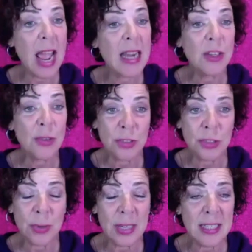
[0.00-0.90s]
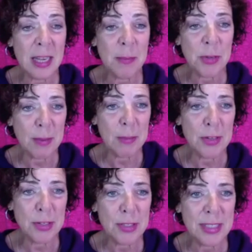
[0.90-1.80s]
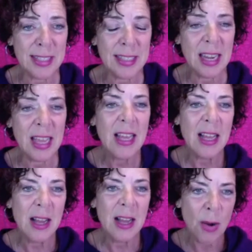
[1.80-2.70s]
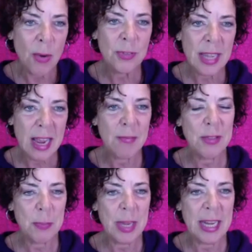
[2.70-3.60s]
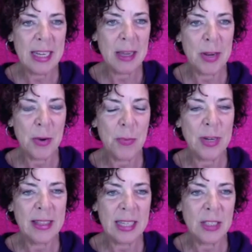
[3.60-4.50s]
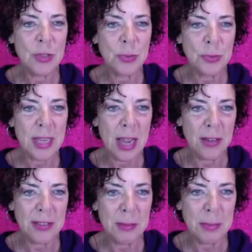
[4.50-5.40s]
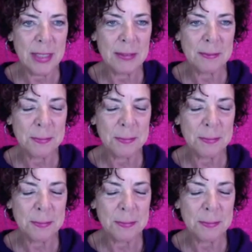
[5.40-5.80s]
And you too, anytime you come to New Zealand, hopefully after the pandemic, when things cool down a little bit.